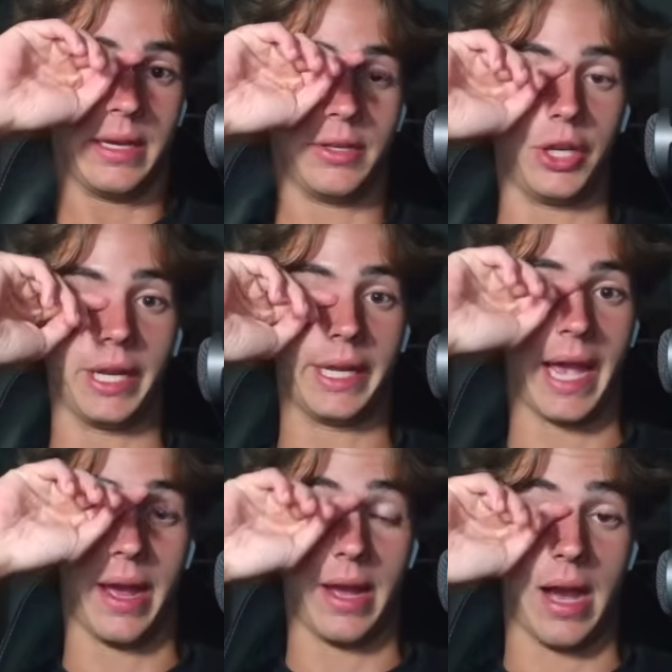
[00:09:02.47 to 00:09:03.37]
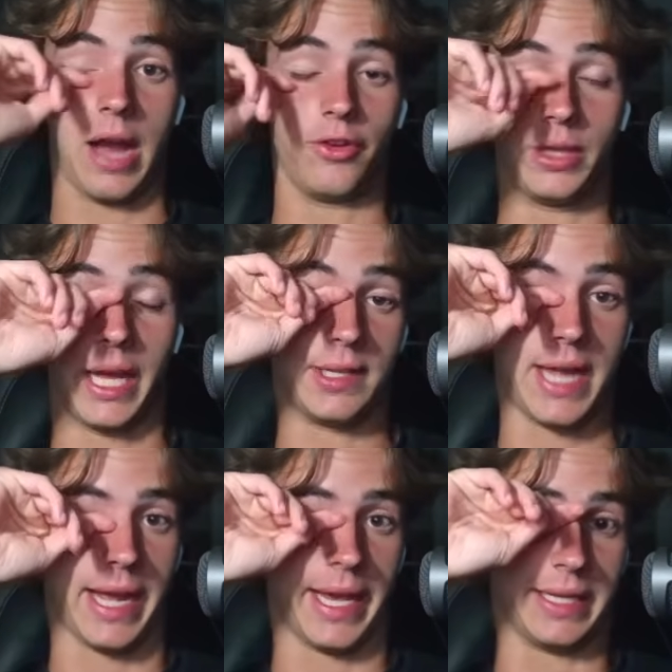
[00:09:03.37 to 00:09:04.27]
You're going to get 100 leads a
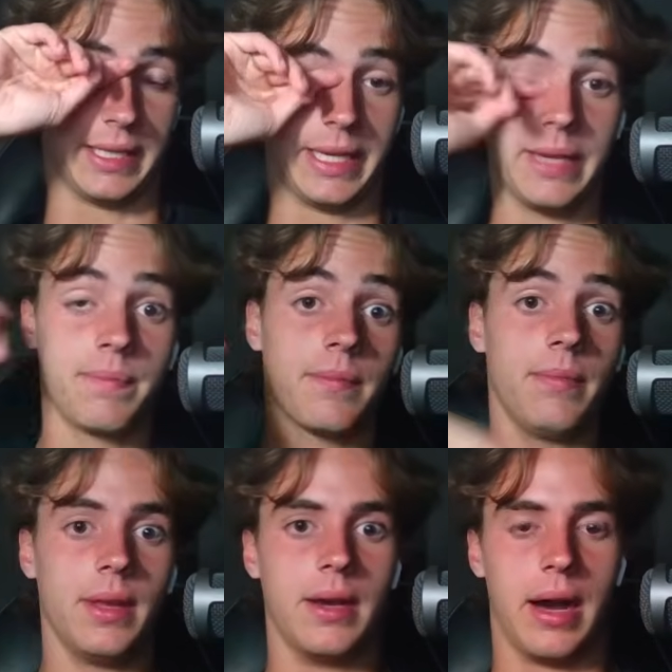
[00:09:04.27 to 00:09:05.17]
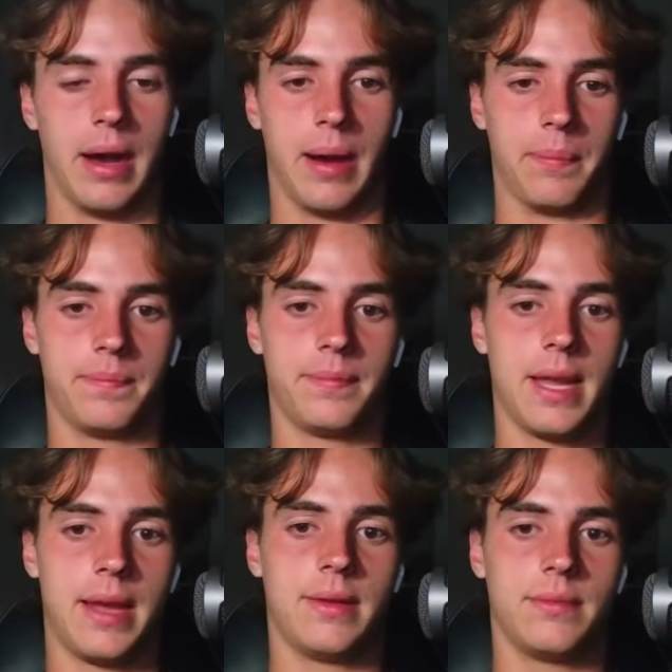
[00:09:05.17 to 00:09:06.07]
day easily,
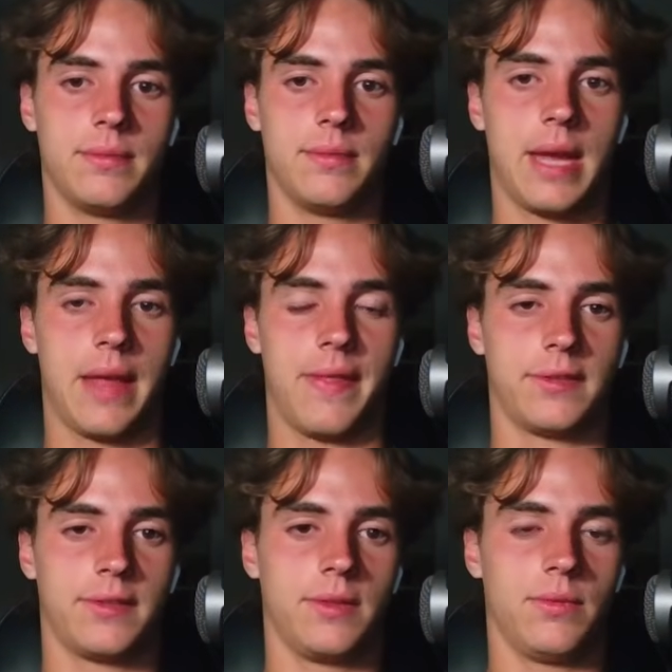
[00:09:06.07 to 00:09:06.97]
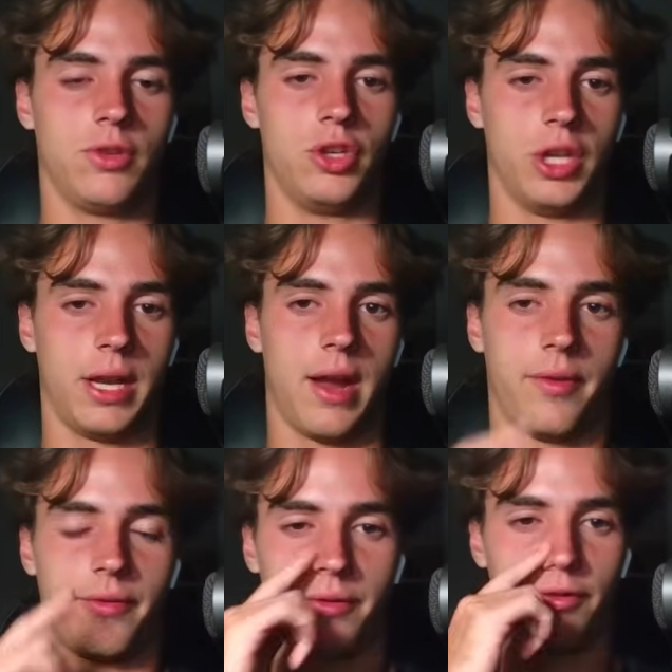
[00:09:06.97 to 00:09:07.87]
and that's usually
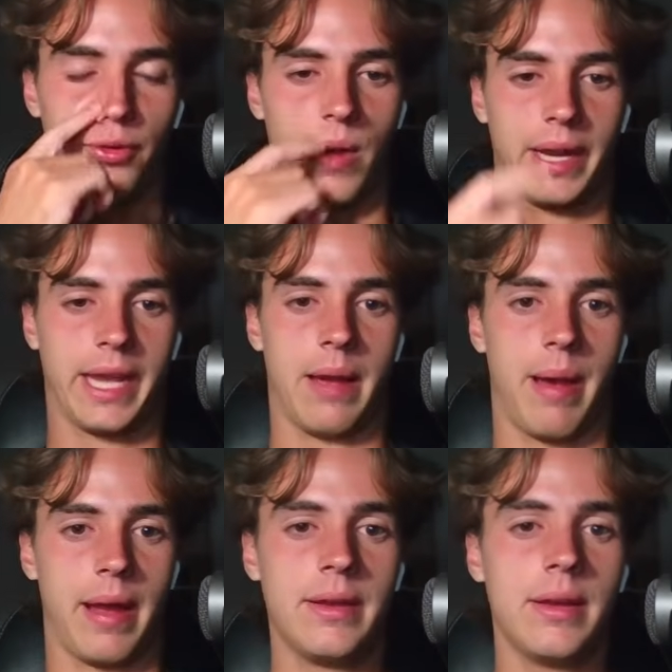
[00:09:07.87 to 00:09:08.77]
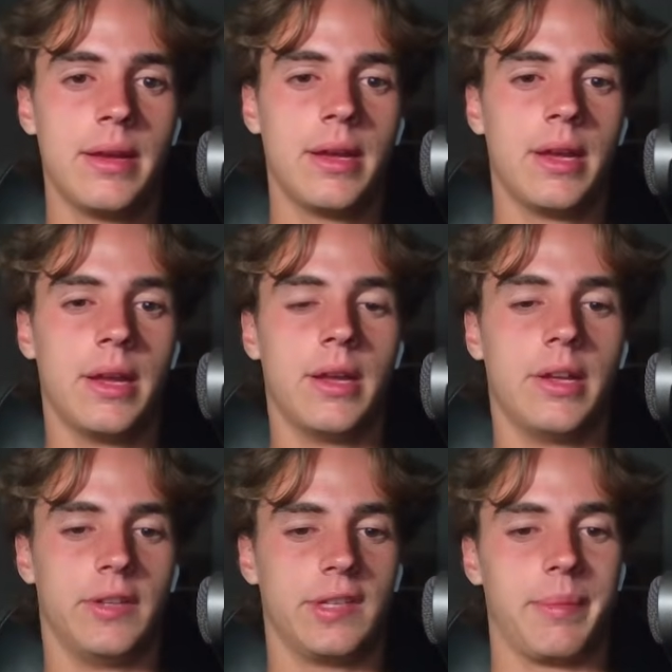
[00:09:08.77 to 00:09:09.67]
enough to run a campaign
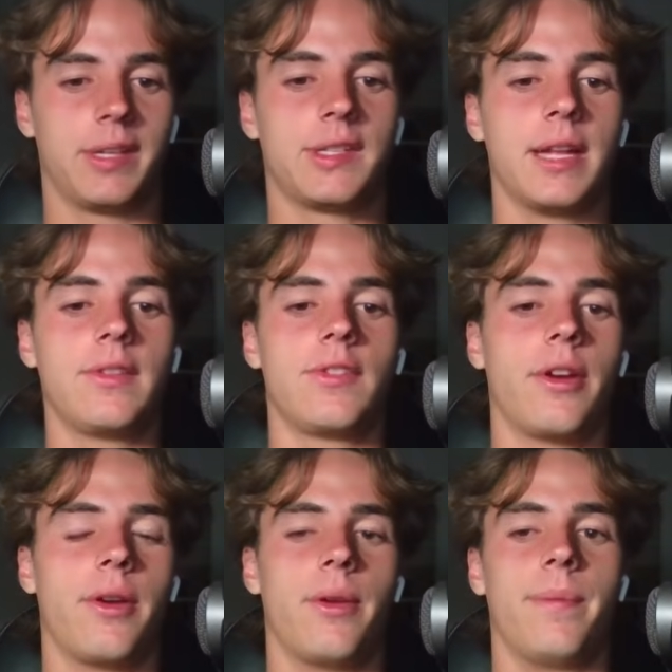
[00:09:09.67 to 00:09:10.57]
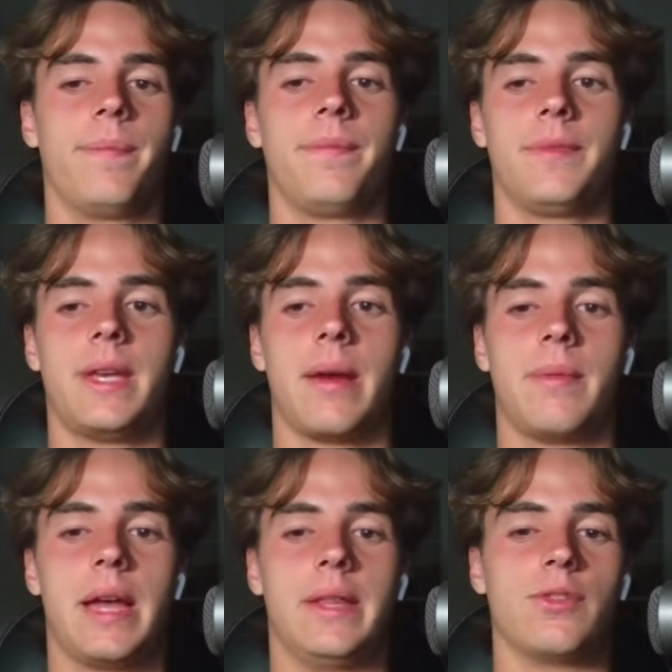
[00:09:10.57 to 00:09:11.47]
to some extent. So yeah,
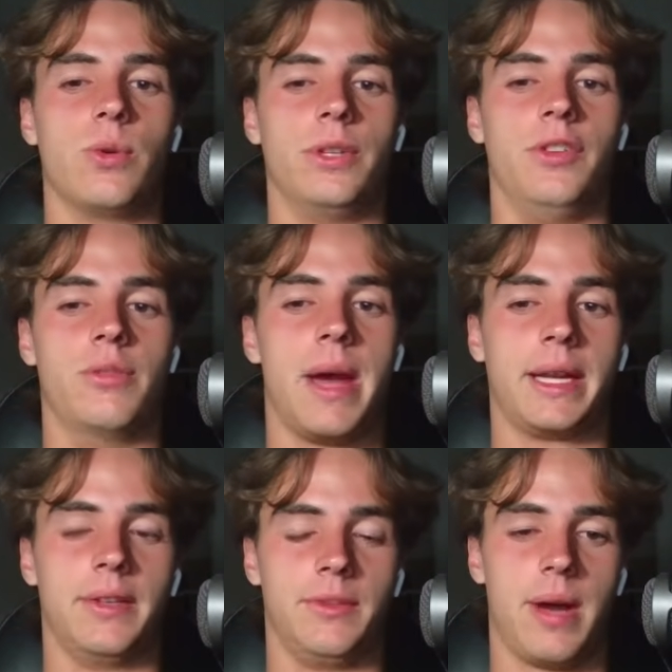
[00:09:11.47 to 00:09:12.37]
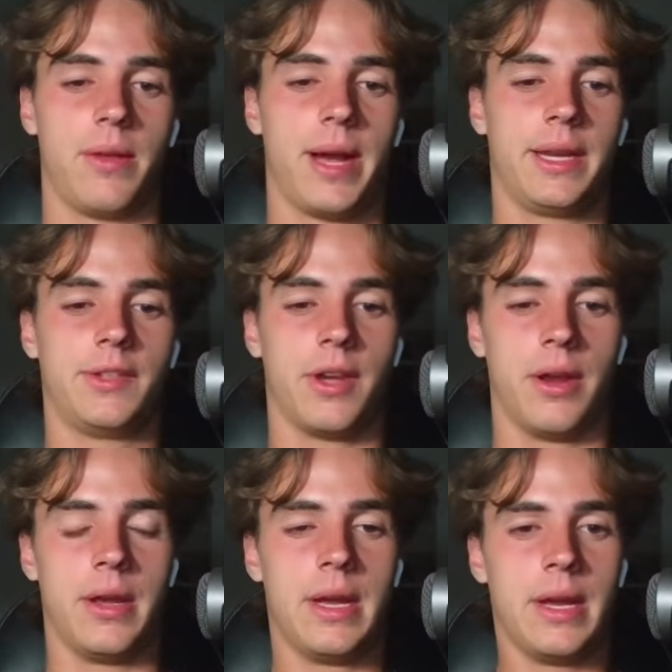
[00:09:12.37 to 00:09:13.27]
and these are all decision makers, by the way,
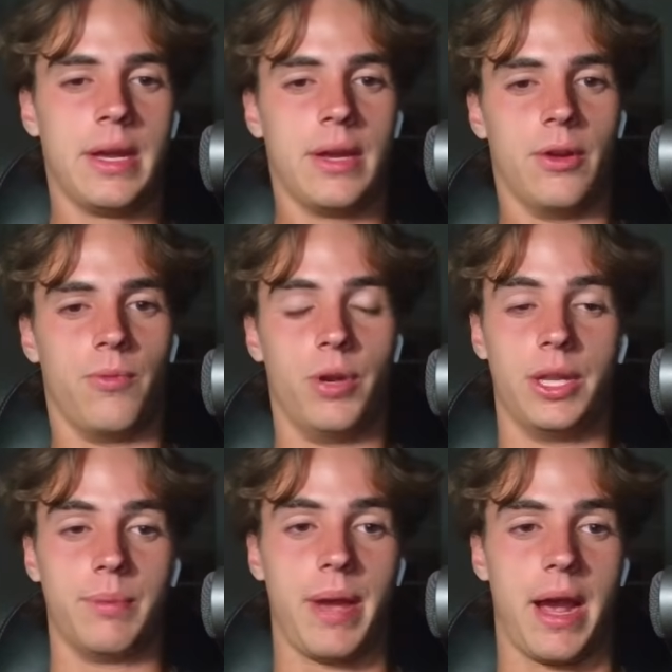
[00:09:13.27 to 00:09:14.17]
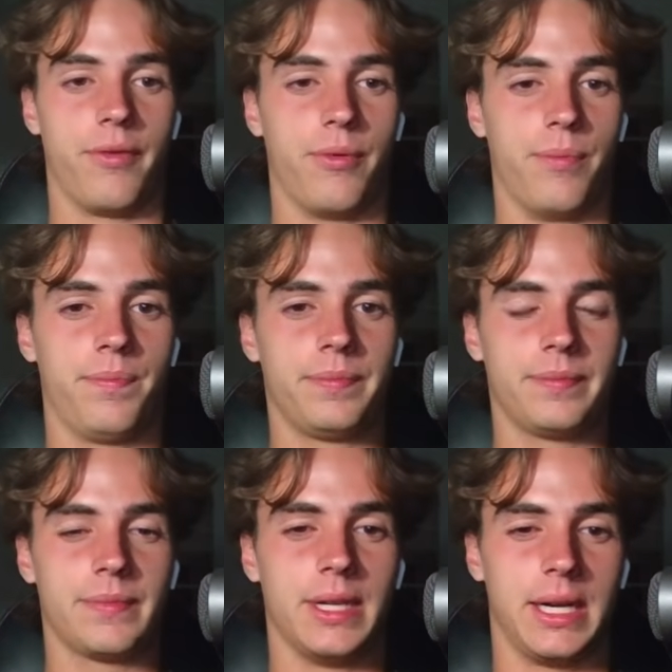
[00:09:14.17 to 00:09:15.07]
so really powerful.
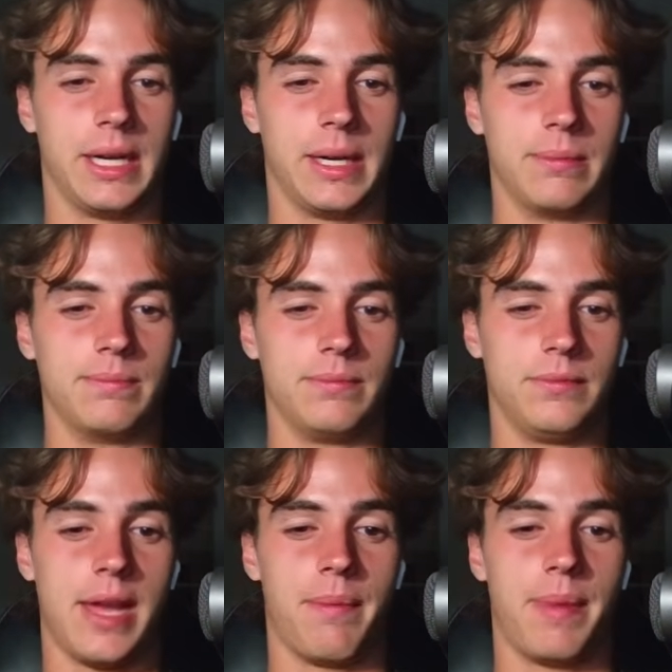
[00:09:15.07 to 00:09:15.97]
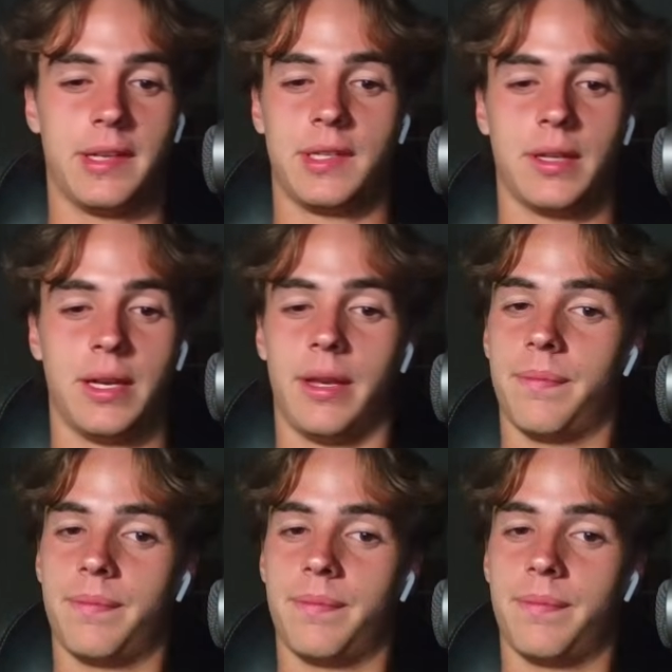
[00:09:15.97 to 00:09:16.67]
Yeah, basically